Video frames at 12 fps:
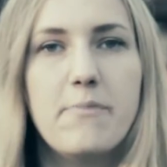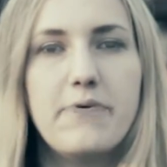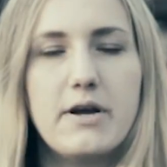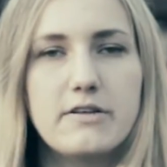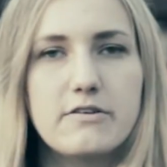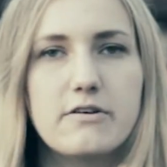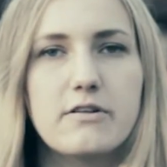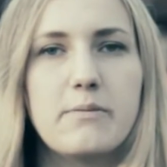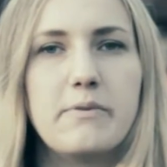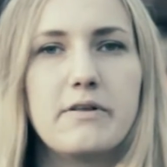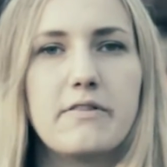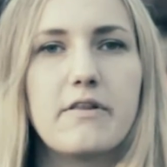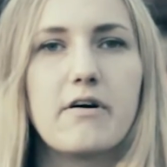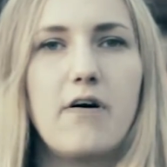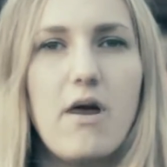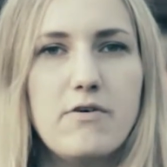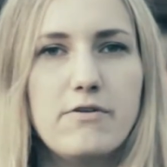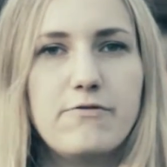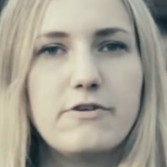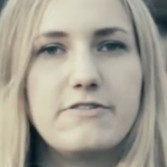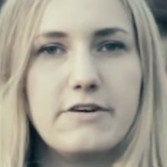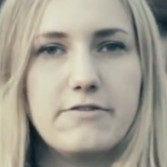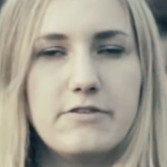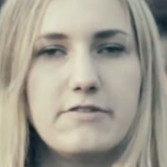practically being the cover for
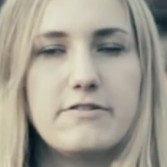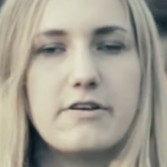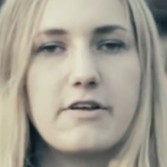terroristic